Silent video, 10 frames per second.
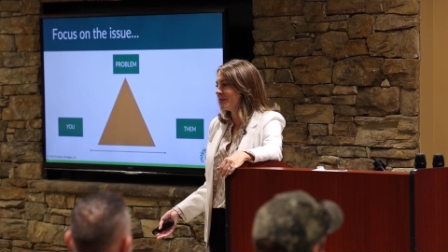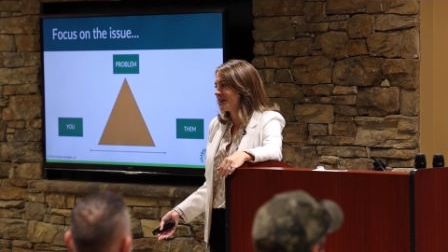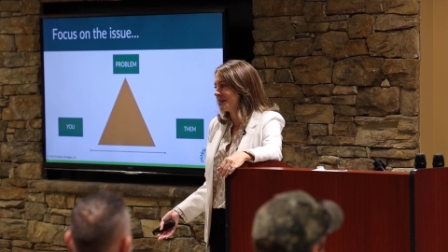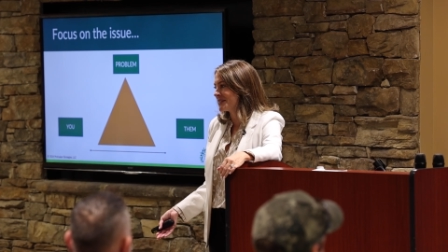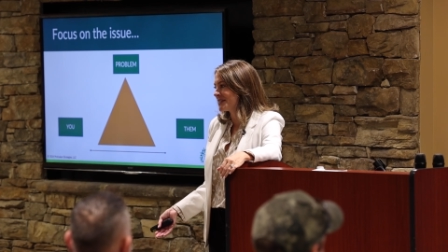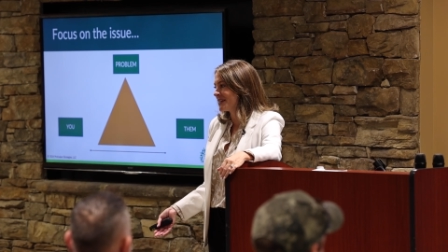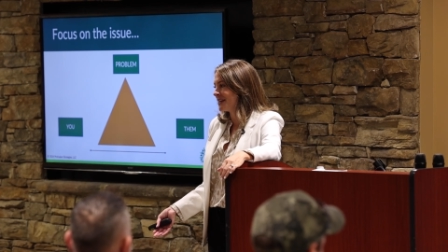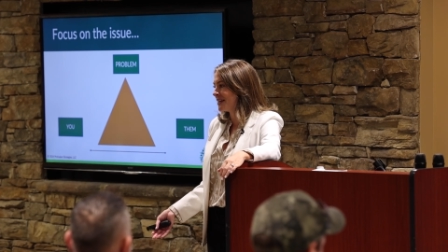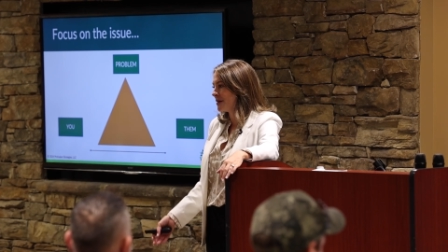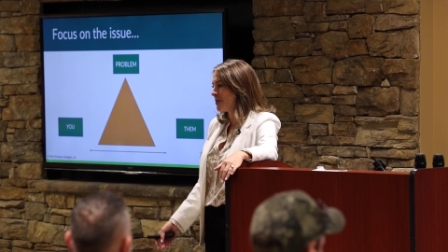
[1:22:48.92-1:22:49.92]
of minutes
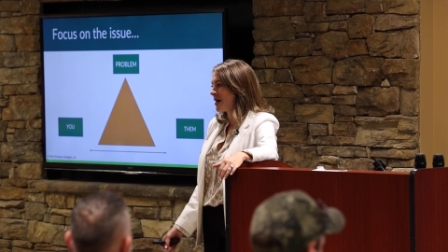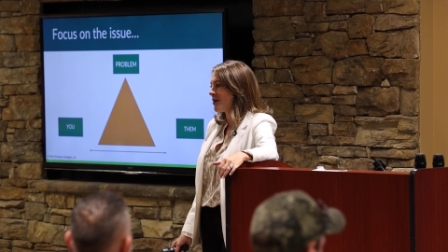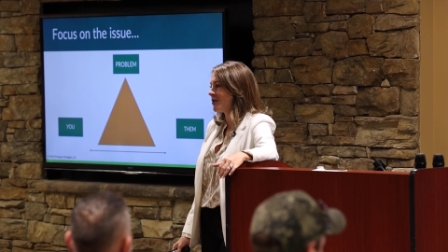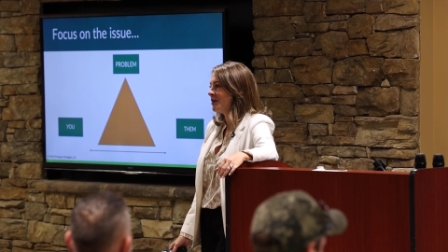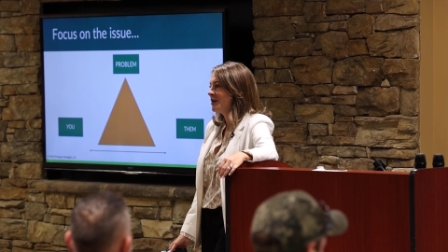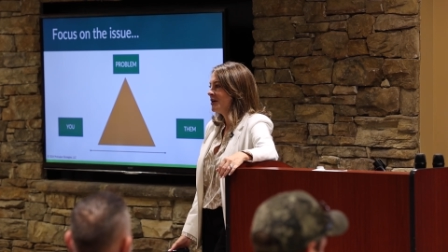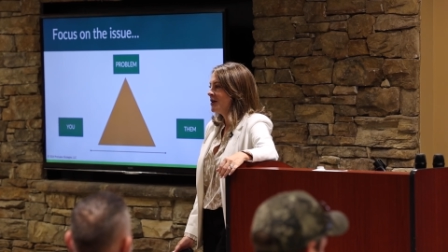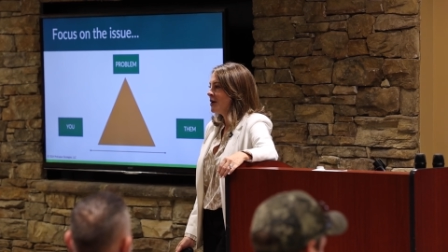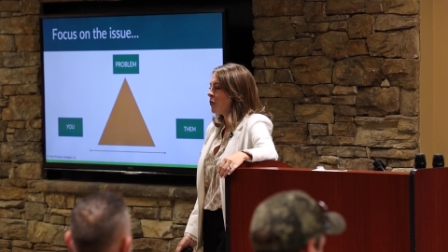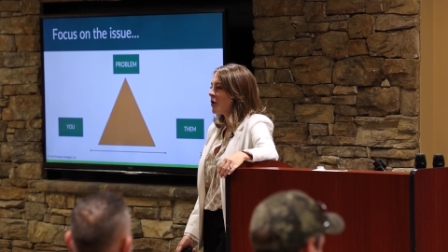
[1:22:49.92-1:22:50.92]
thinking about
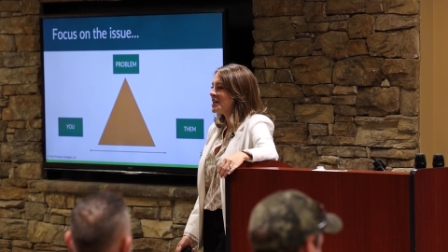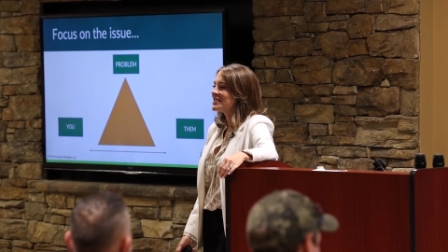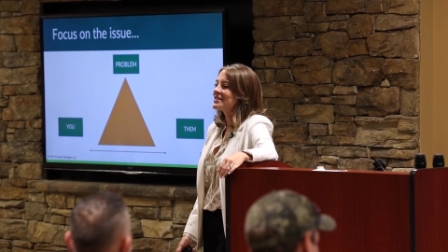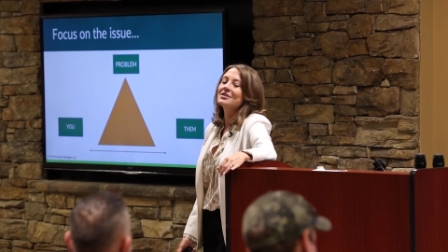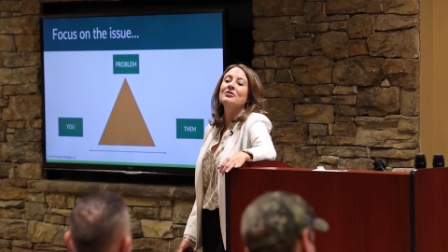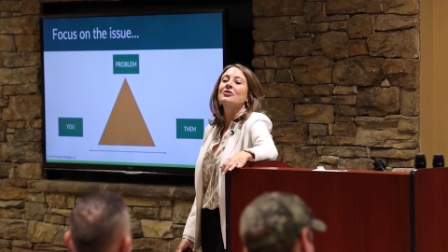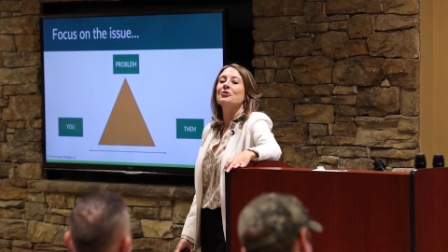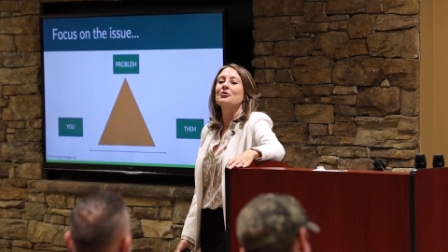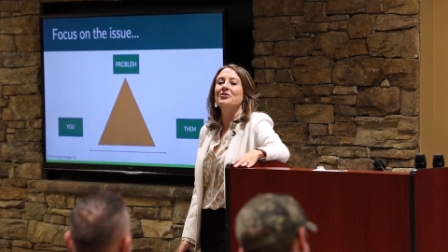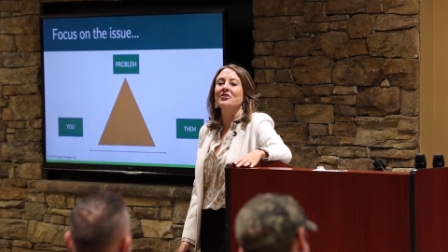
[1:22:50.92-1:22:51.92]
what's the
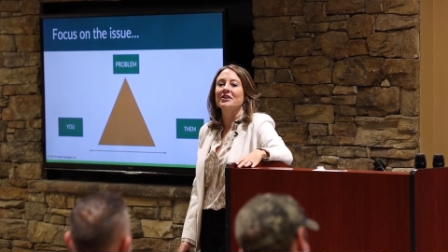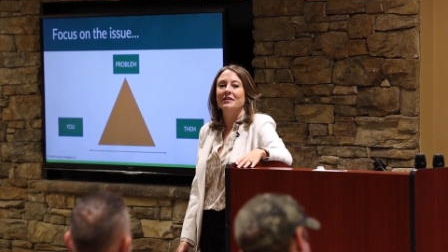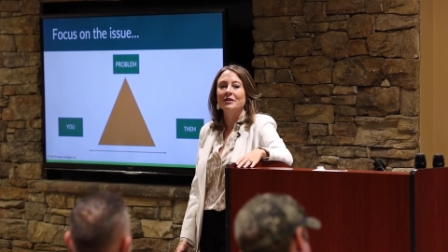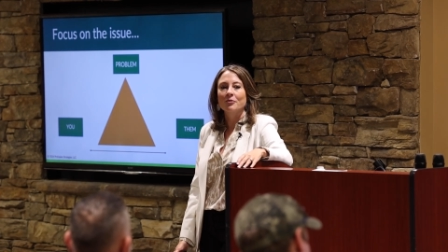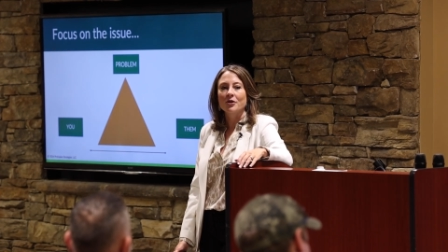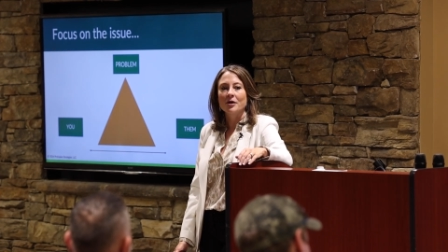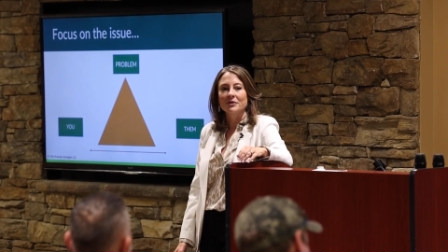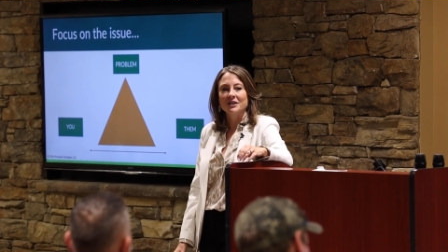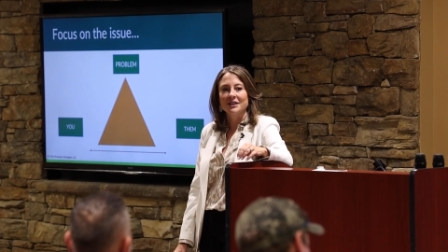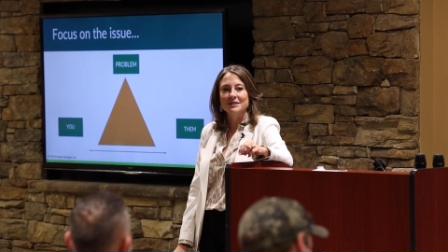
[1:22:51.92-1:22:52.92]
third thing that we're up
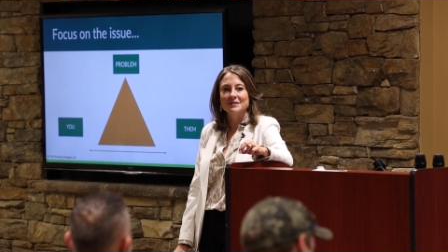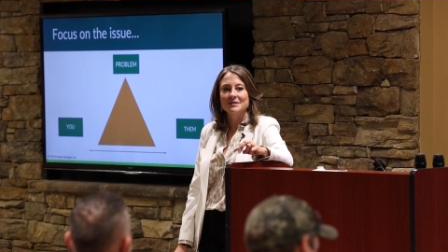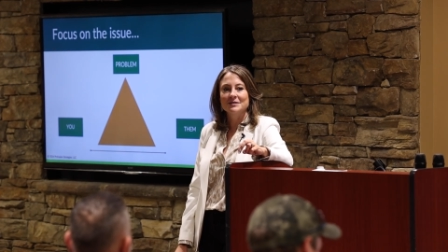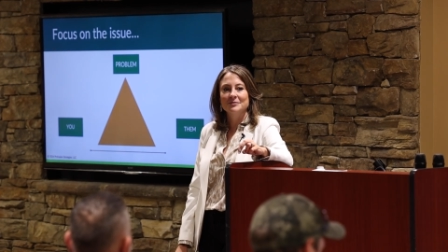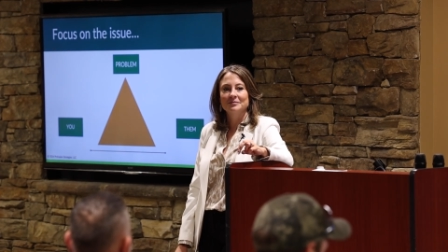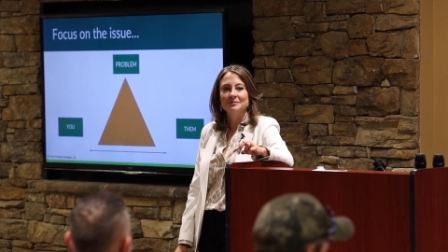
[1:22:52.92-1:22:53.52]
against.